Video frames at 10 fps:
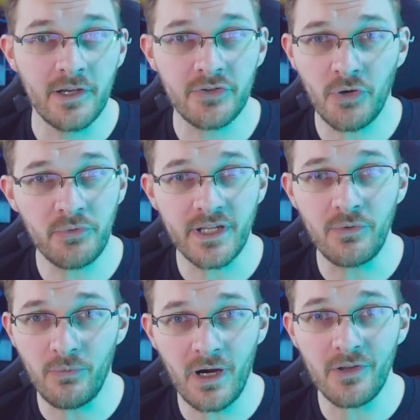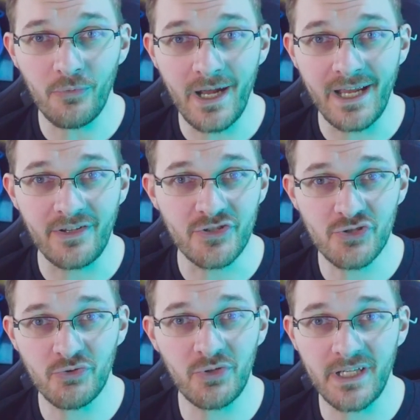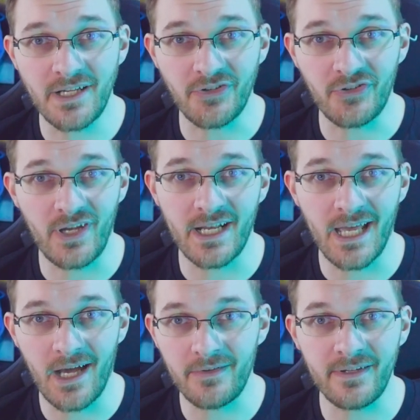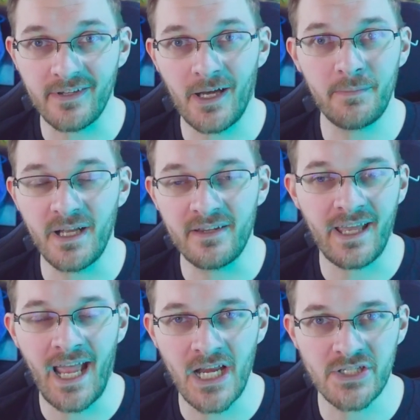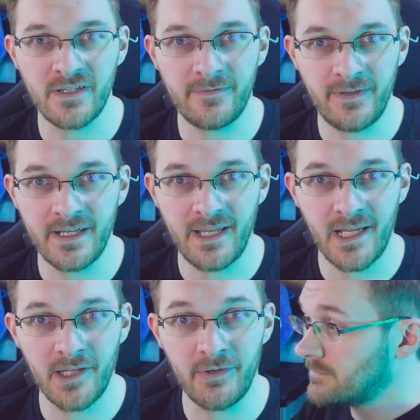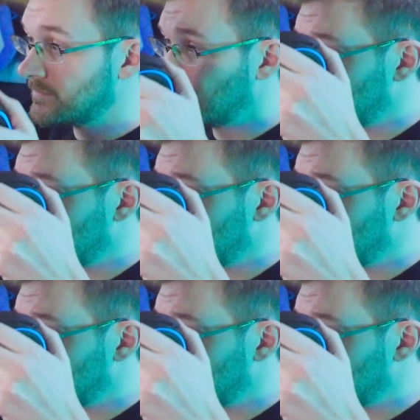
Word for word: there's only one way to truly understand how these updates actually affect Halo. That's